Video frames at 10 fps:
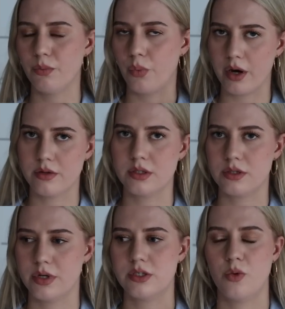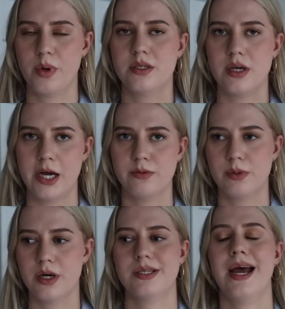wear this dress so many times
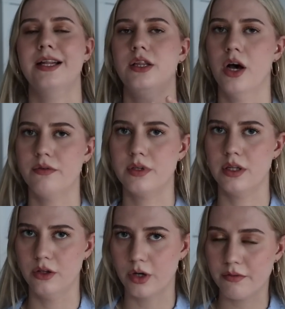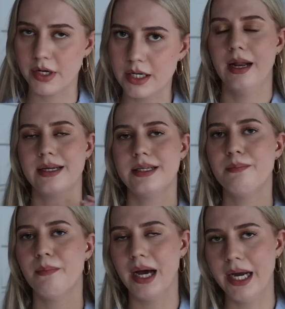because I loved the look of it. Like, I didn't
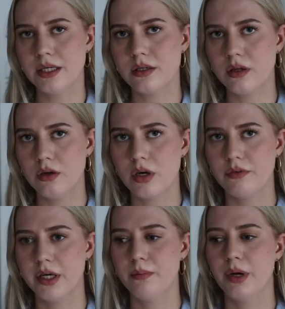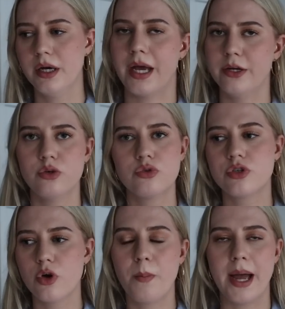mind the look of it, but I do
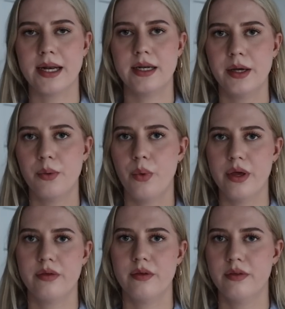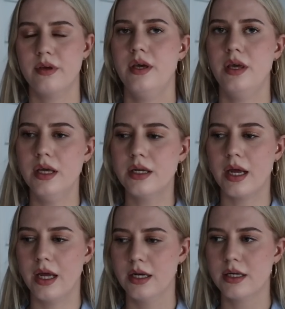so badly with the heat,
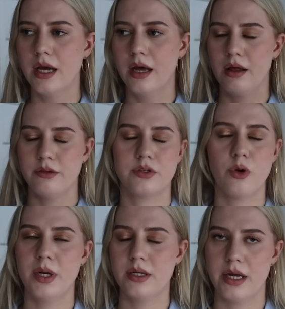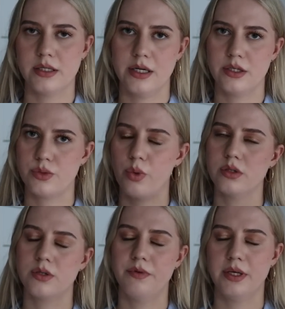and so many days I just want
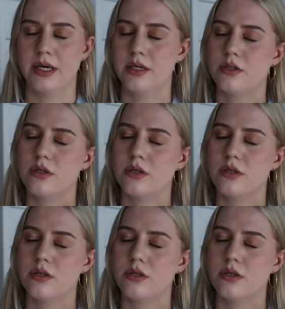something that is